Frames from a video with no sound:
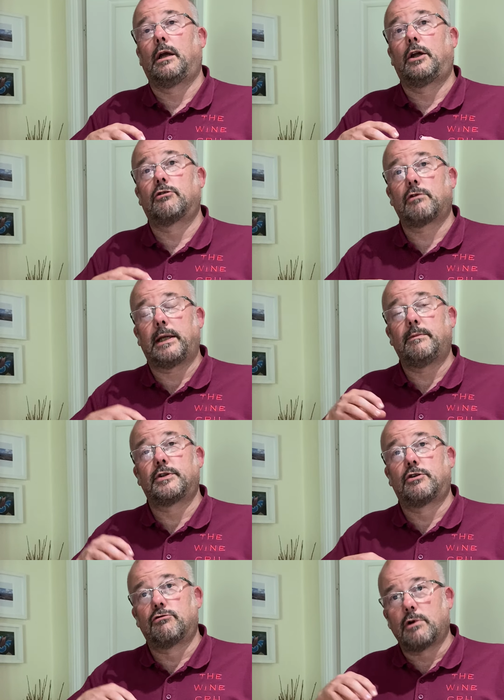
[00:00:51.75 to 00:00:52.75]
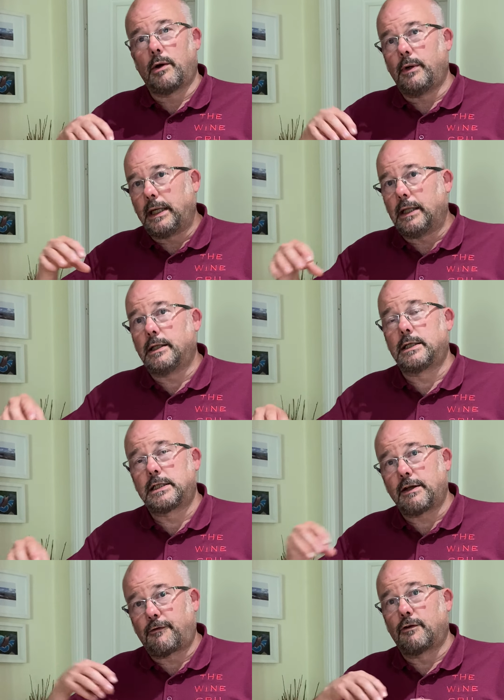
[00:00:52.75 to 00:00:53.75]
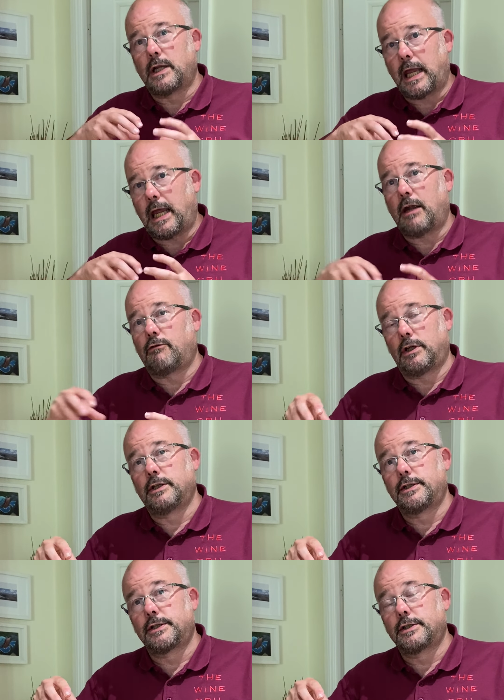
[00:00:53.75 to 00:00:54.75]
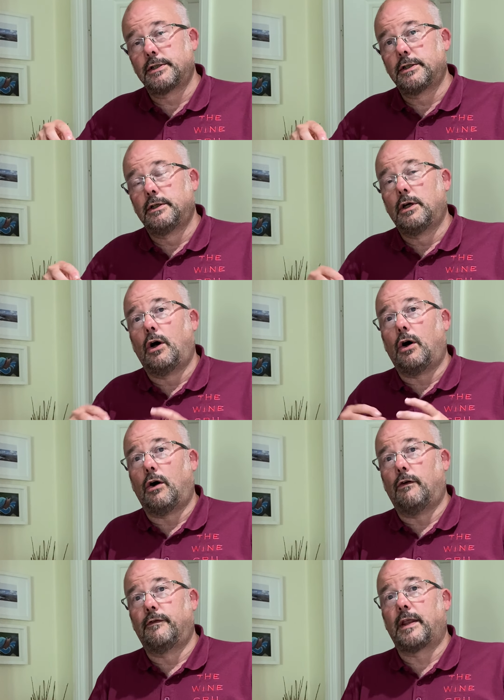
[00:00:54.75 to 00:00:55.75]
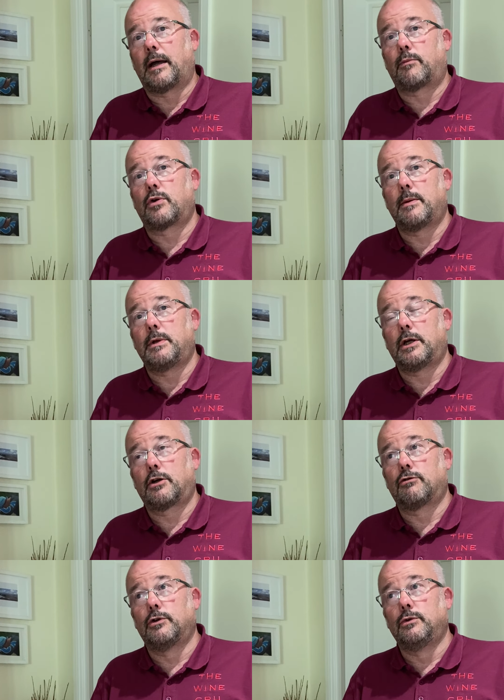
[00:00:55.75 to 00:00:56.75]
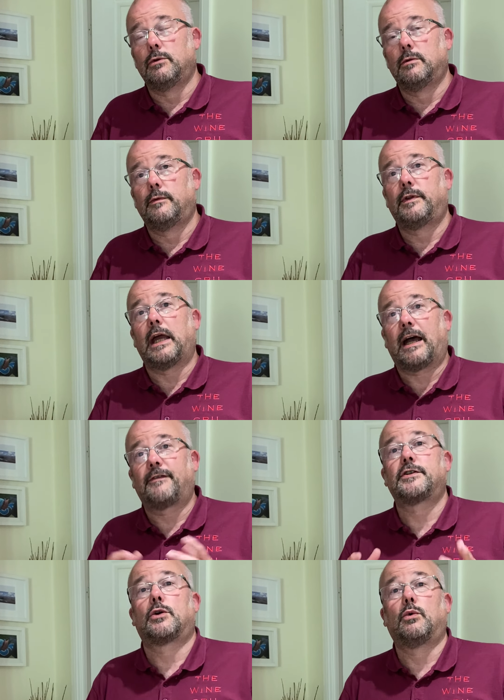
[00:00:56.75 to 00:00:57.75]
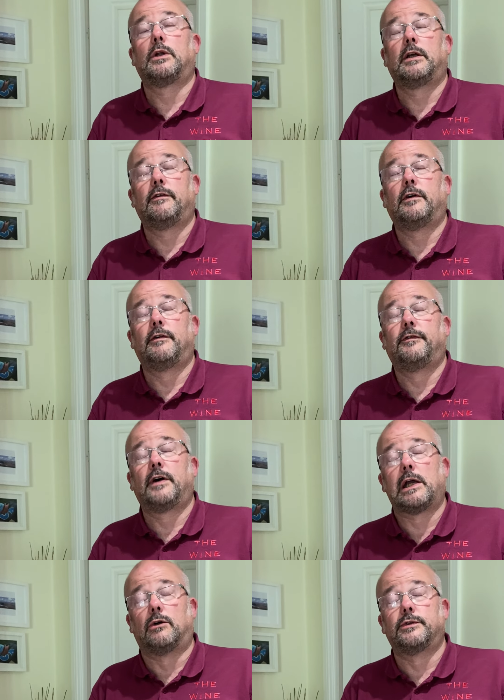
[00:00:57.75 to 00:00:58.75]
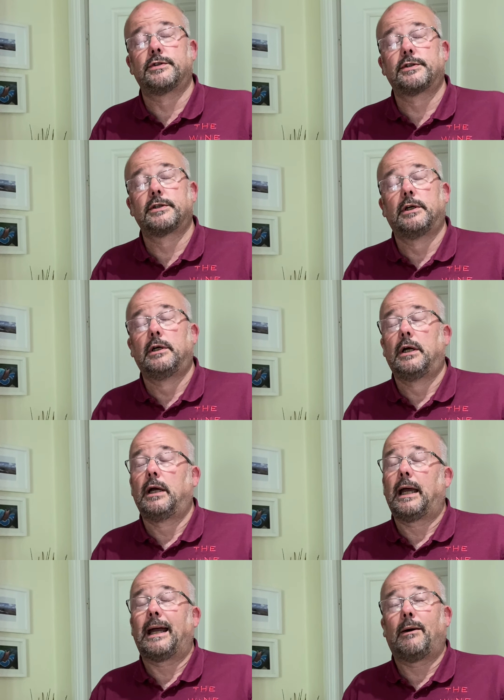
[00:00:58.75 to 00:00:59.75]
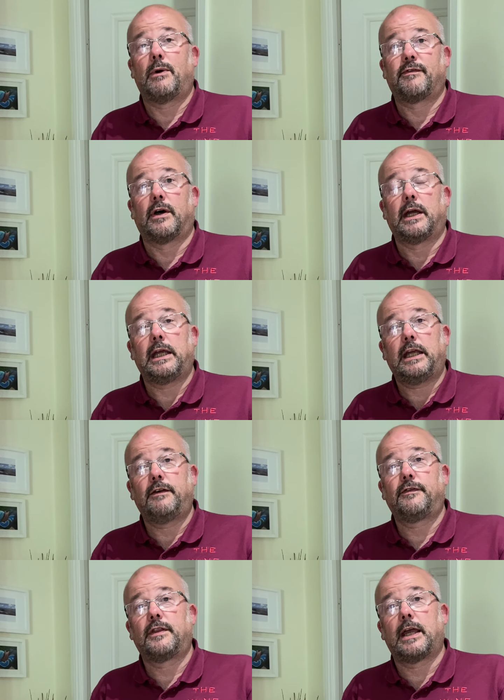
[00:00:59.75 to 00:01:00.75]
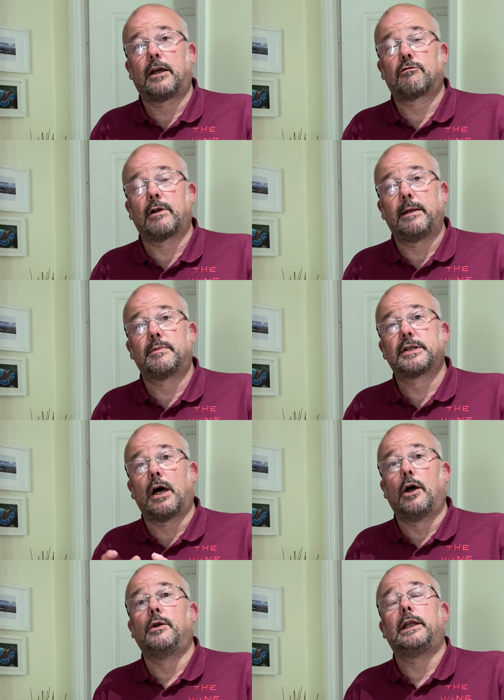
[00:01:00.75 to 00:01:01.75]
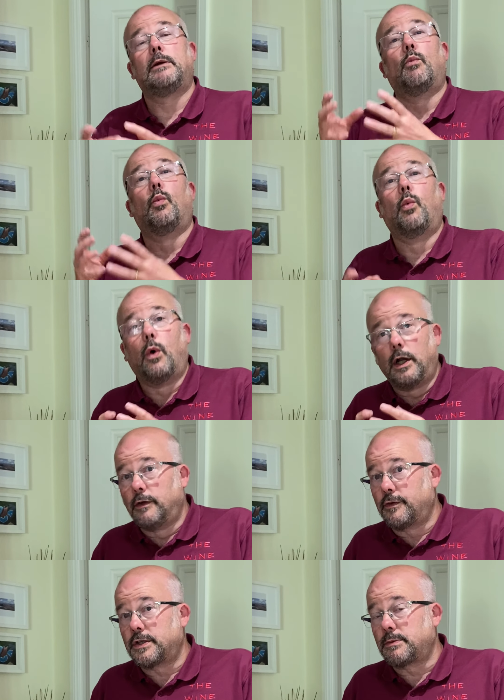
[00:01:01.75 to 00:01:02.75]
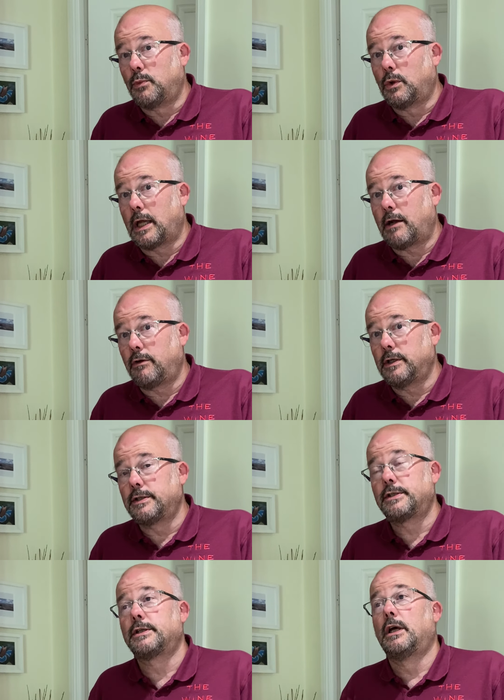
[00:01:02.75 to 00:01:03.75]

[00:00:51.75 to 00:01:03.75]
grapes growing in the different areas of that Premier Cru, they have to call it Vaillons. However, if their grapes are only in one of the small areas,